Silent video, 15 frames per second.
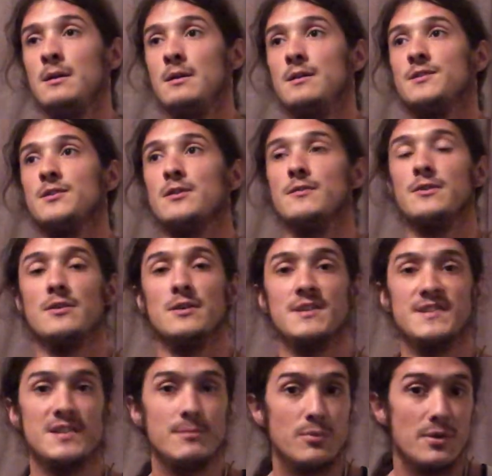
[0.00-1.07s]
So a very
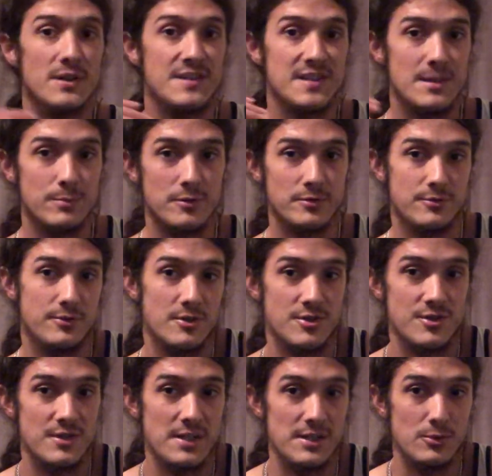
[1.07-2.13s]
simple example of a function
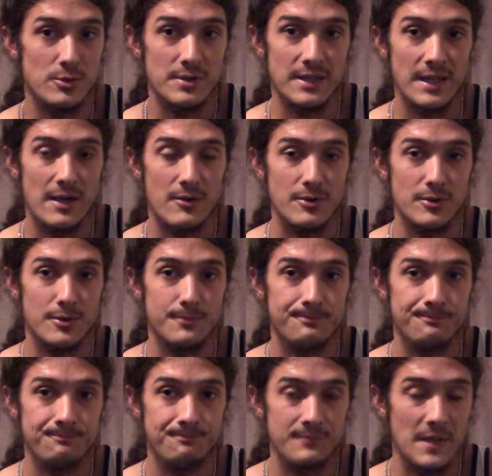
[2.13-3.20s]
that you'll encounter
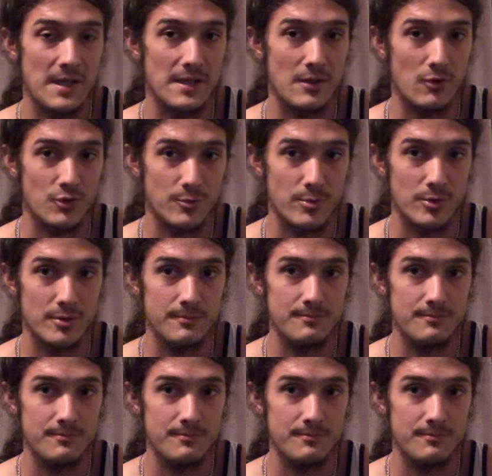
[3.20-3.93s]
in algebra